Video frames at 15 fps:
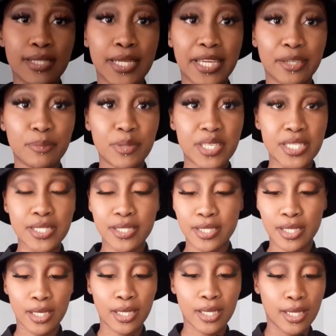neck
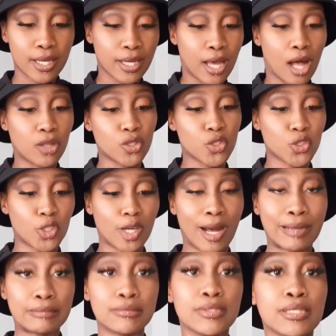piece. I also
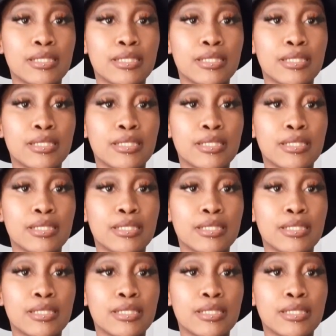got